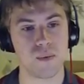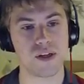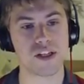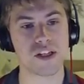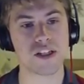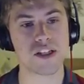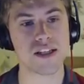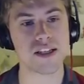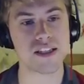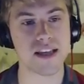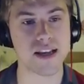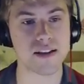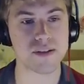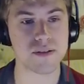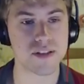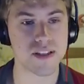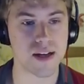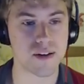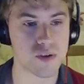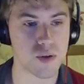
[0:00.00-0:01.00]
We just need to
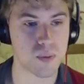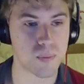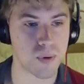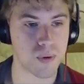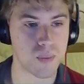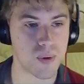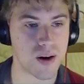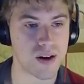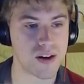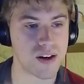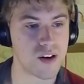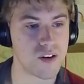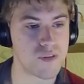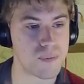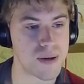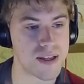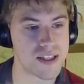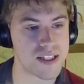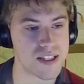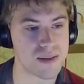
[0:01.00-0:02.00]
get him down to a point where I know
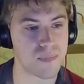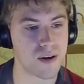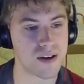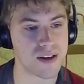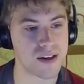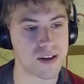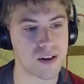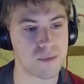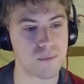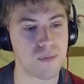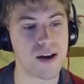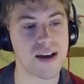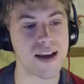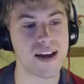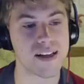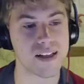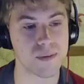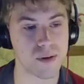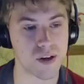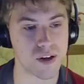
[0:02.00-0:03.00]
if Blissey
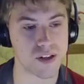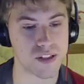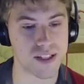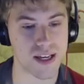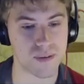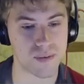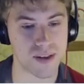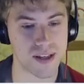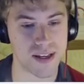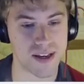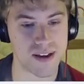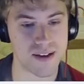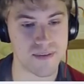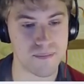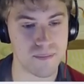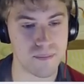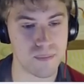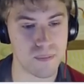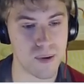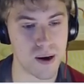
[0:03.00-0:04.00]
might end up going down here,
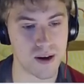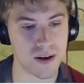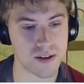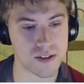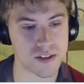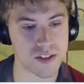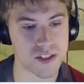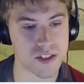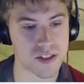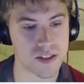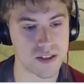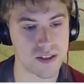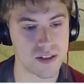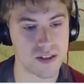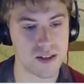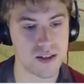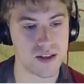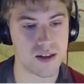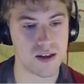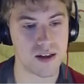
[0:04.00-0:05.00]
but
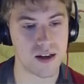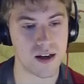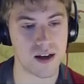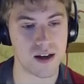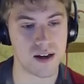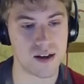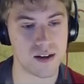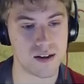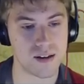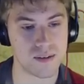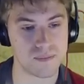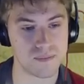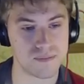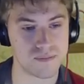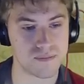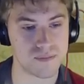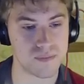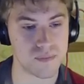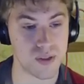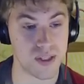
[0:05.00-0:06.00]

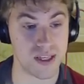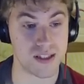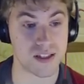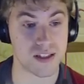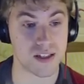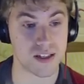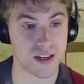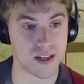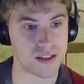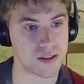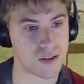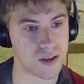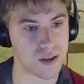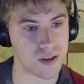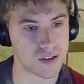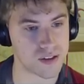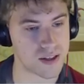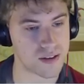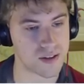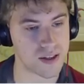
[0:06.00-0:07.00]
he is going to end up
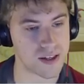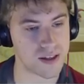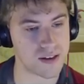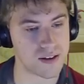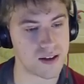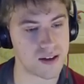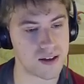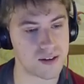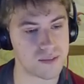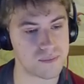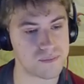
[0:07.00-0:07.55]
going down here.